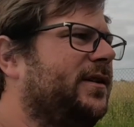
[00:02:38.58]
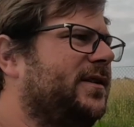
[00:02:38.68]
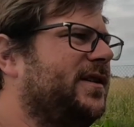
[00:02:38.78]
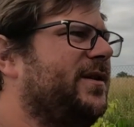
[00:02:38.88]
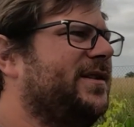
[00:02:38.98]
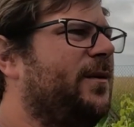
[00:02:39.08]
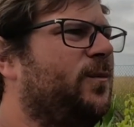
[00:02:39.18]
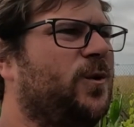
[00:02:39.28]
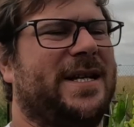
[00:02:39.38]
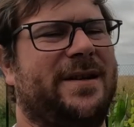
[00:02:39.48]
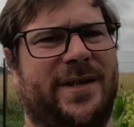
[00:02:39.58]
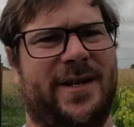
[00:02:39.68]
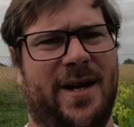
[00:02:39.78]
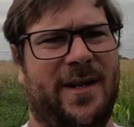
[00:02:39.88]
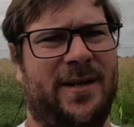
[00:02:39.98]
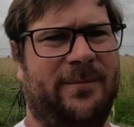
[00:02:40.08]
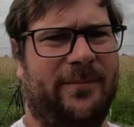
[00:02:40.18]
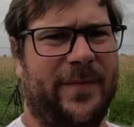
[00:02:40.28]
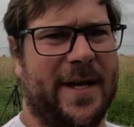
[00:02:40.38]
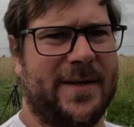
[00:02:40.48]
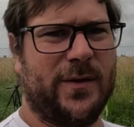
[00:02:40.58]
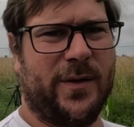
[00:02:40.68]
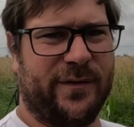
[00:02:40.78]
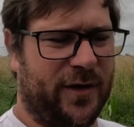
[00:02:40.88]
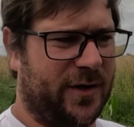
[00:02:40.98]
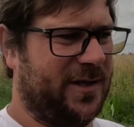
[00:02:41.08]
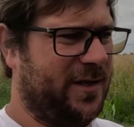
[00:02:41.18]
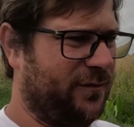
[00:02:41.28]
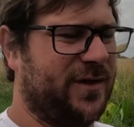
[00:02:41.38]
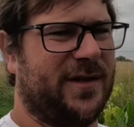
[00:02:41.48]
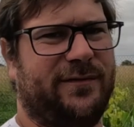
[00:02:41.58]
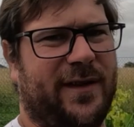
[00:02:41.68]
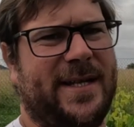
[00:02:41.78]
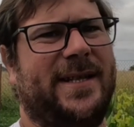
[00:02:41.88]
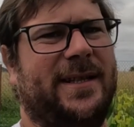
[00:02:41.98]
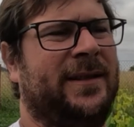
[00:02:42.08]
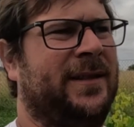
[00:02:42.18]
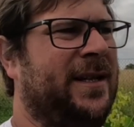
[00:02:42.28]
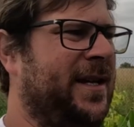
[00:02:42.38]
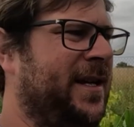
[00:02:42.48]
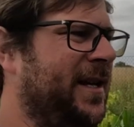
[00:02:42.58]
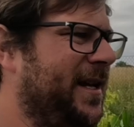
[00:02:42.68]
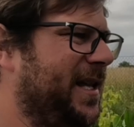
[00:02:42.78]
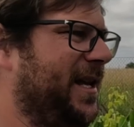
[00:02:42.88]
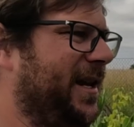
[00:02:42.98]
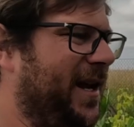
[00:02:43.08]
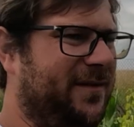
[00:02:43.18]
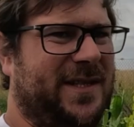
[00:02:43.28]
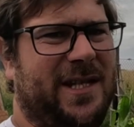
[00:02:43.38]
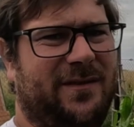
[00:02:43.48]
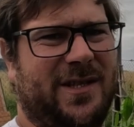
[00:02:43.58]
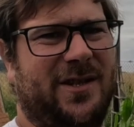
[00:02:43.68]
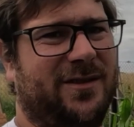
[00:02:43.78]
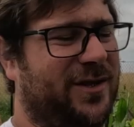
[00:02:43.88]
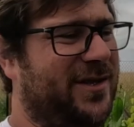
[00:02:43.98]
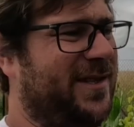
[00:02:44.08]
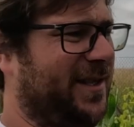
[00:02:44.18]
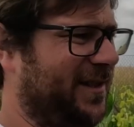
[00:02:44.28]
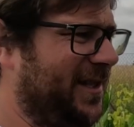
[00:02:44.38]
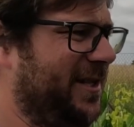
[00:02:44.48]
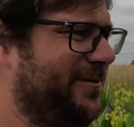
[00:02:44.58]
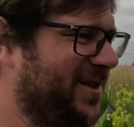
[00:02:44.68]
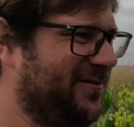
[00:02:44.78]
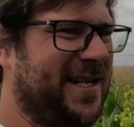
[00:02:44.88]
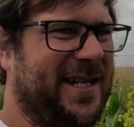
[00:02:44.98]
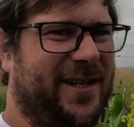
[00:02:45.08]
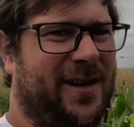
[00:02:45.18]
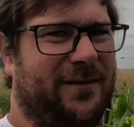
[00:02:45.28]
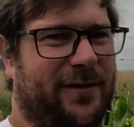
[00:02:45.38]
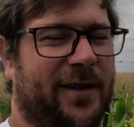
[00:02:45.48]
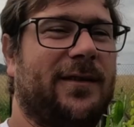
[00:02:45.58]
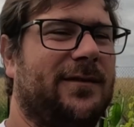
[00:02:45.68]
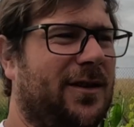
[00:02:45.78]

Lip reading: So as I walked down the garden, I saw the fox and the rooster fighting. And I have to give it to the rooster. He was really going for it.